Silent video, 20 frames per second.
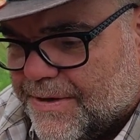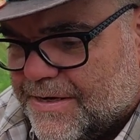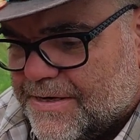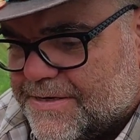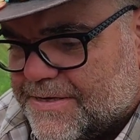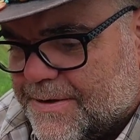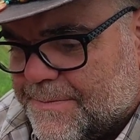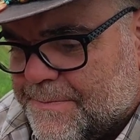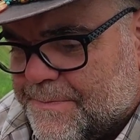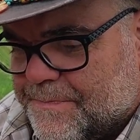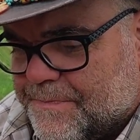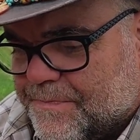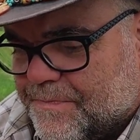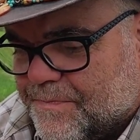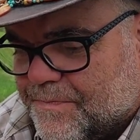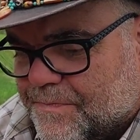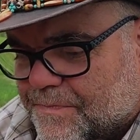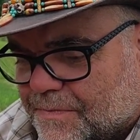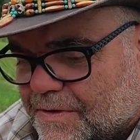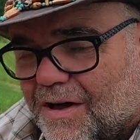But it's um,
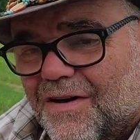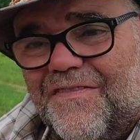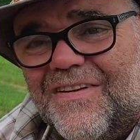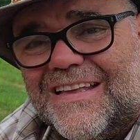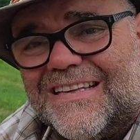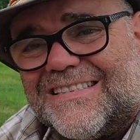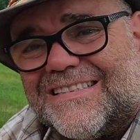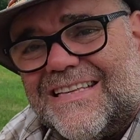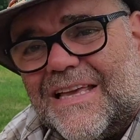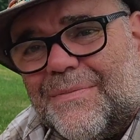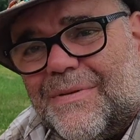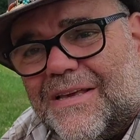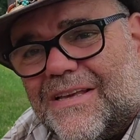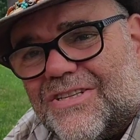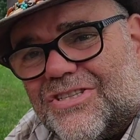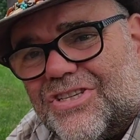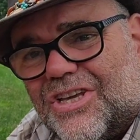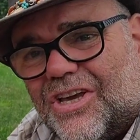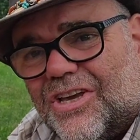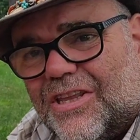I think it's deeply
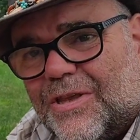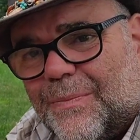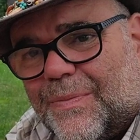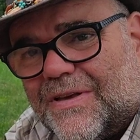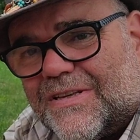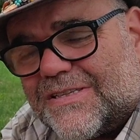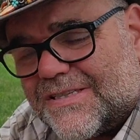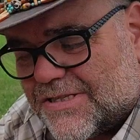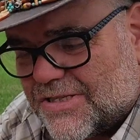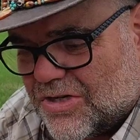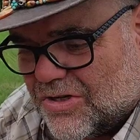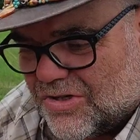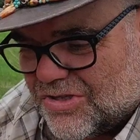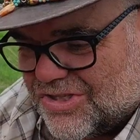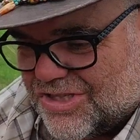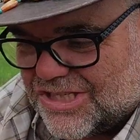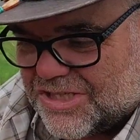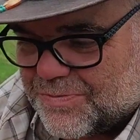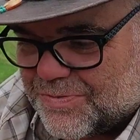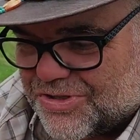concerning because it's not
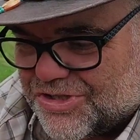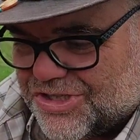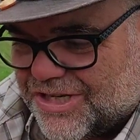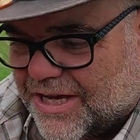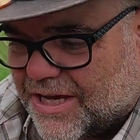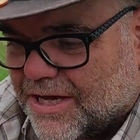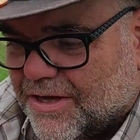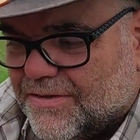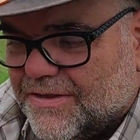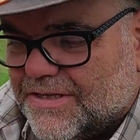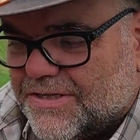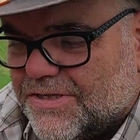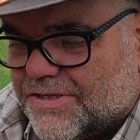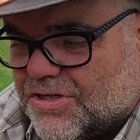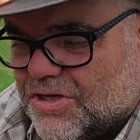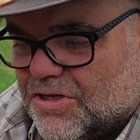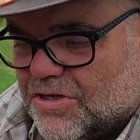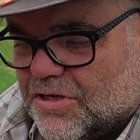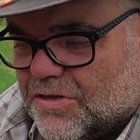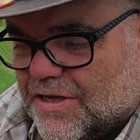just Prosecco. This
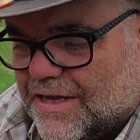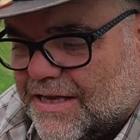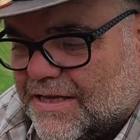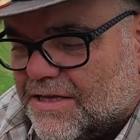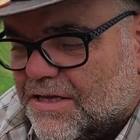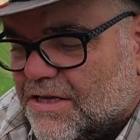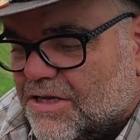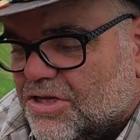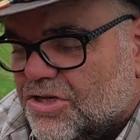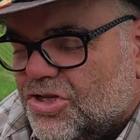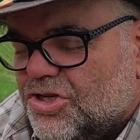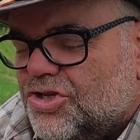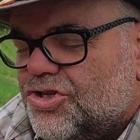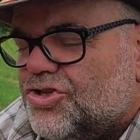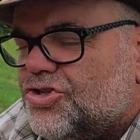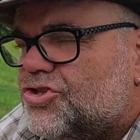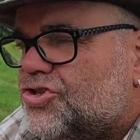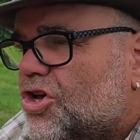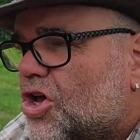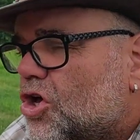is going to hit
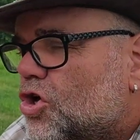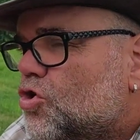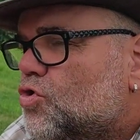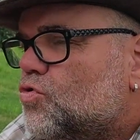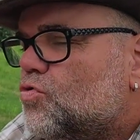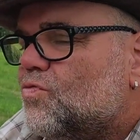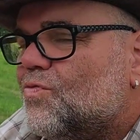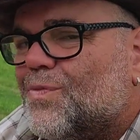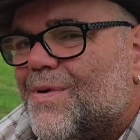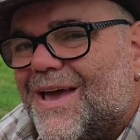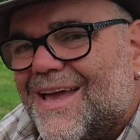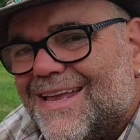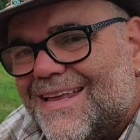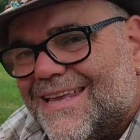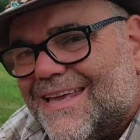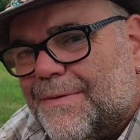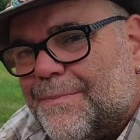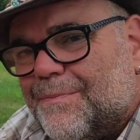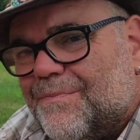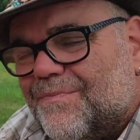so
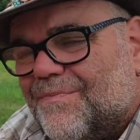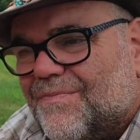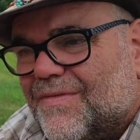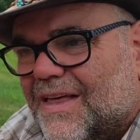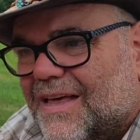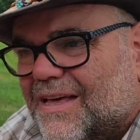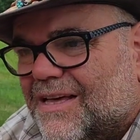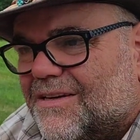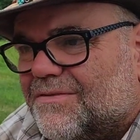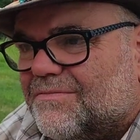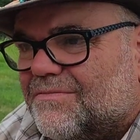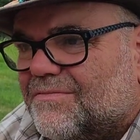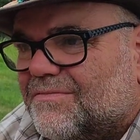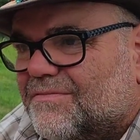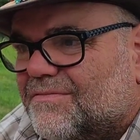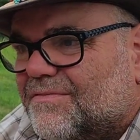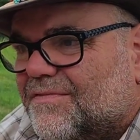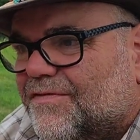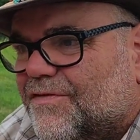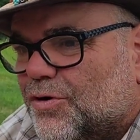many um,
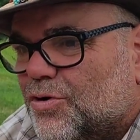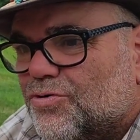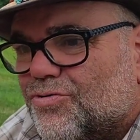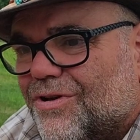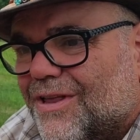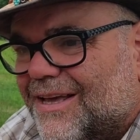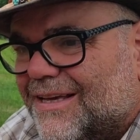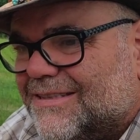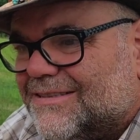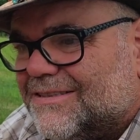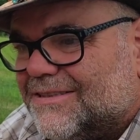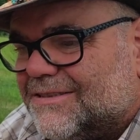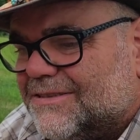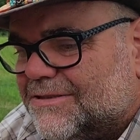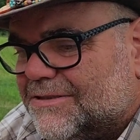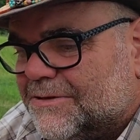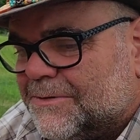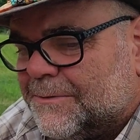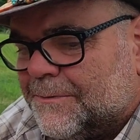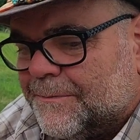
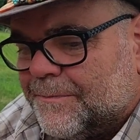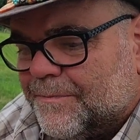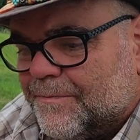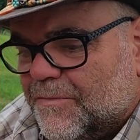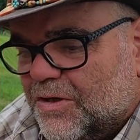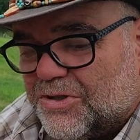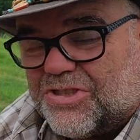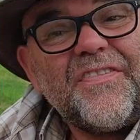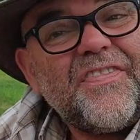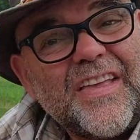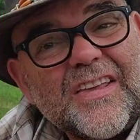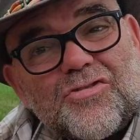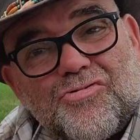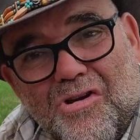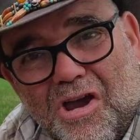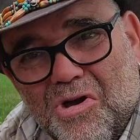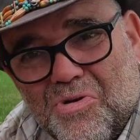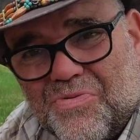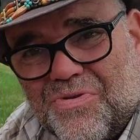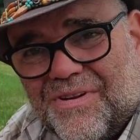food-related stuff that's
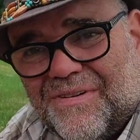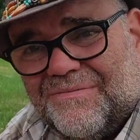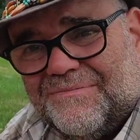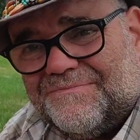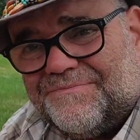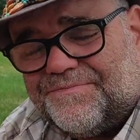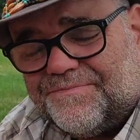grown.